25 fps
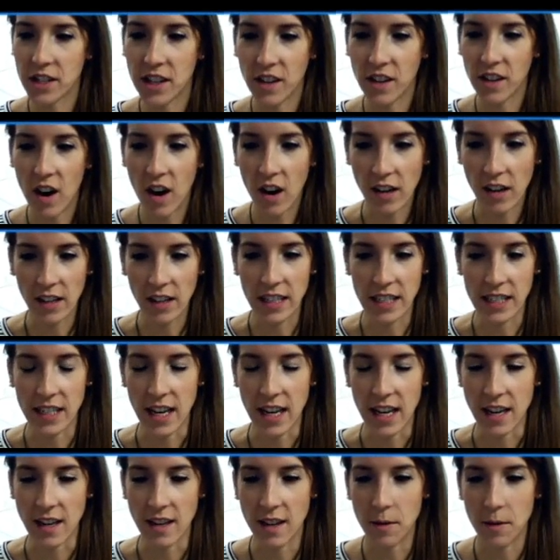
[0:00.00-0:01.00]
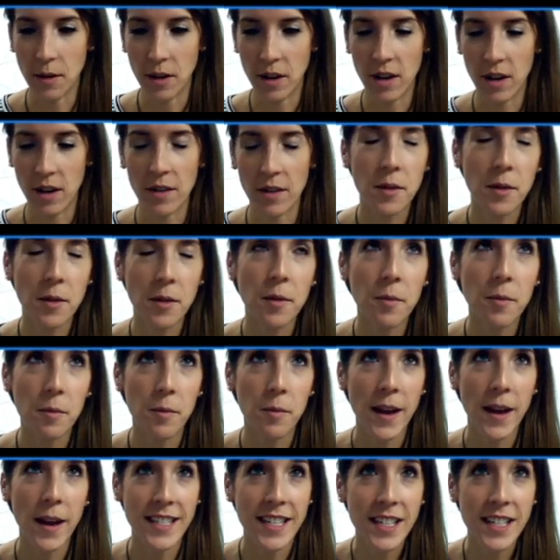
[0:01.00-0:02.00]
in the car last night. They were on the
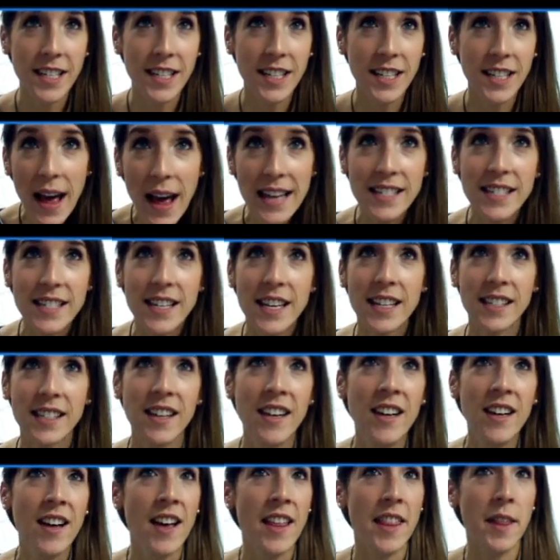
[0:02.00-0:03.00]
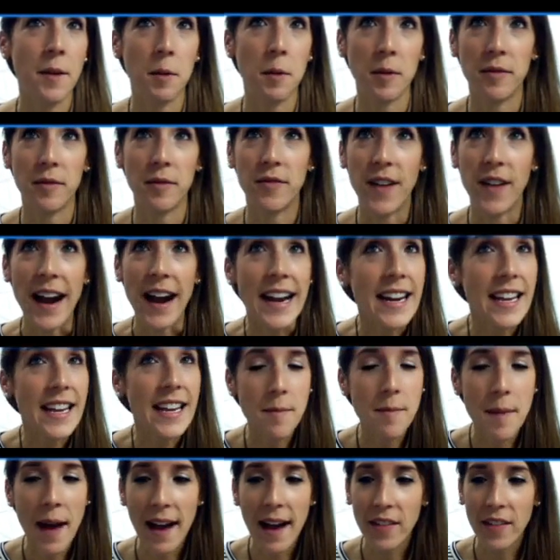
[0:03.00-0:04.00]
way to gymnastics. They were fighting in
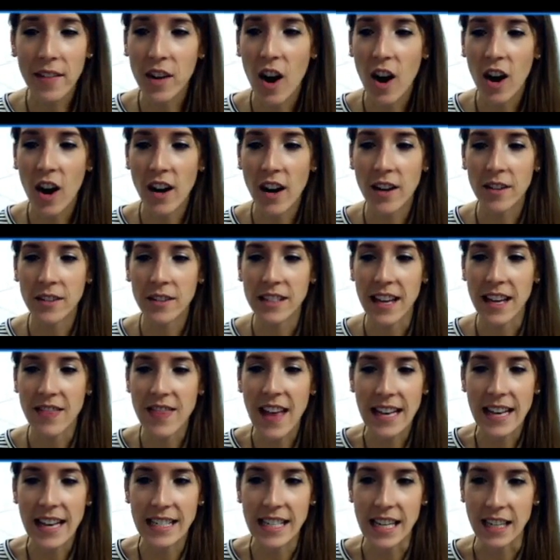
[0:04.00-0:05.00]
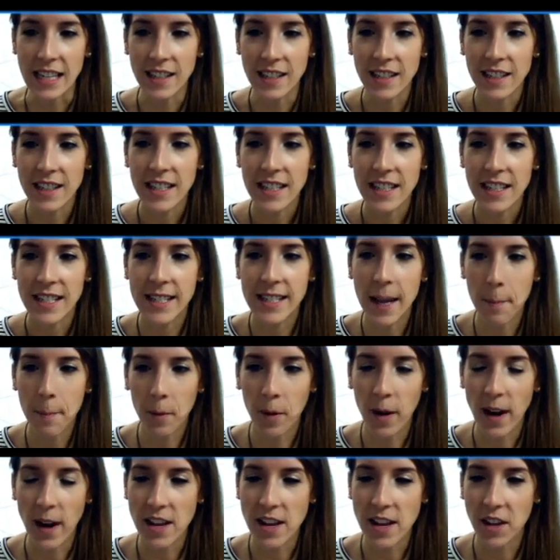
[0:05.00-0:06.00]
the back of the car and I was like, that's it.
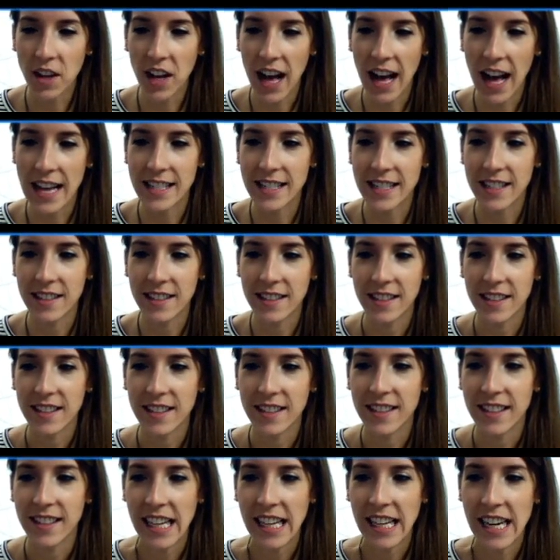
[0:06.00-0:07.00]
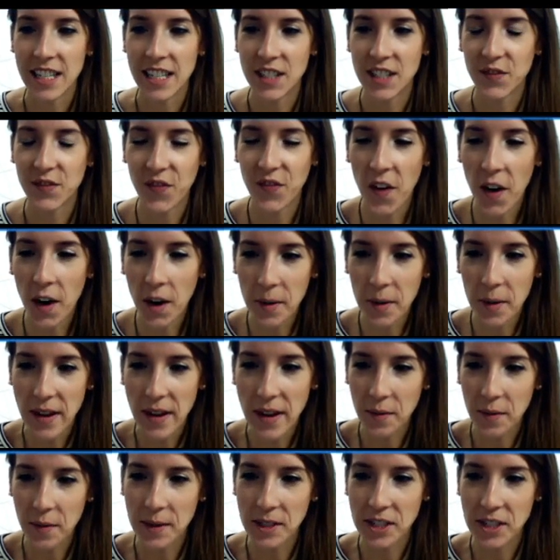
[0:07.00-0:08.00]
Separate, you guys. Get as far
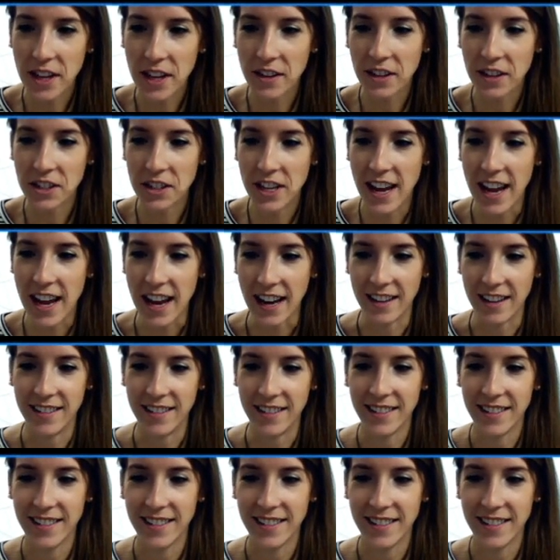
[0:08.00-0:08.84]
away from each other as you can.